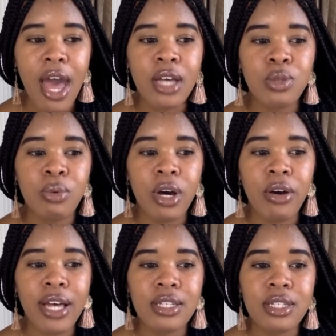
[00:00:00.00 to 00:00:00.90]
as well
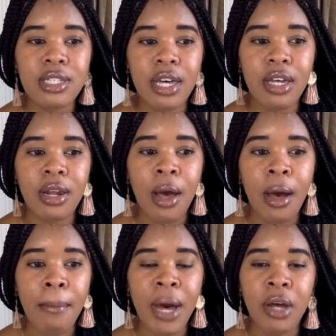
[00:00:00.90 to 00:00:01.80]
as a set
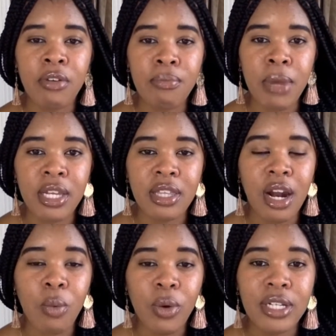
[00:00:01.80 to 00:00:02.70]
amount of money that
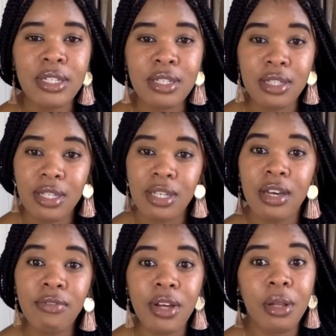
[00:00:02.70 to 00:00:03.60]
I wanted to see
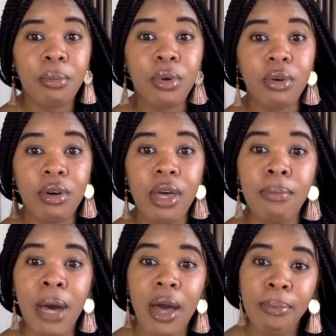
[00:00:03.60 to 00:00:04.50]
available in
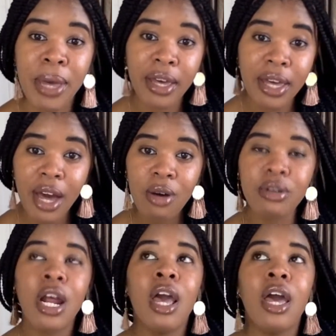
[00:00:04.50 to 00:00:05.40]
my bank account.
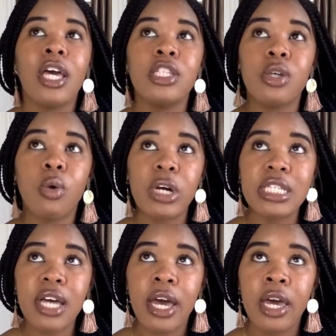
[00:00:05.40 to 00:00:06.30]
And so once
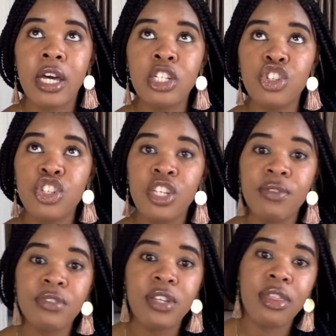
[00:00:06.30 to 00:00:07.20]
I
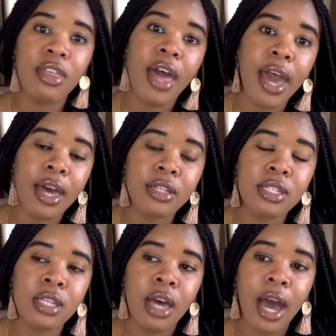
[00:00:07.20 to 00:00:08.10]
achieved that,
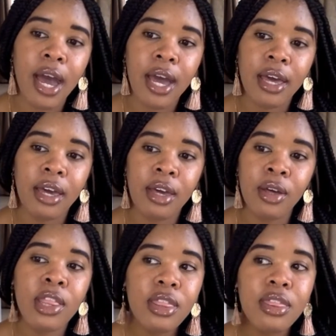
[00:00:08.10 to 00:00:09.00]
I
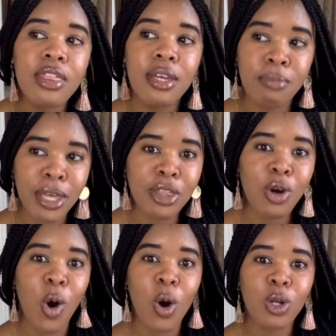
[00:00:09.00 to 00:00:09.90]
then made the
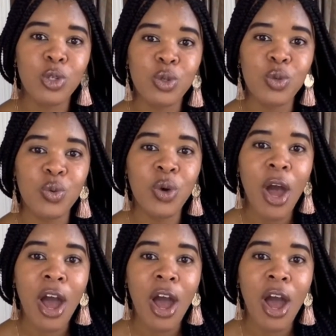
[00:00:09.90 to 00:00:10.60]
call to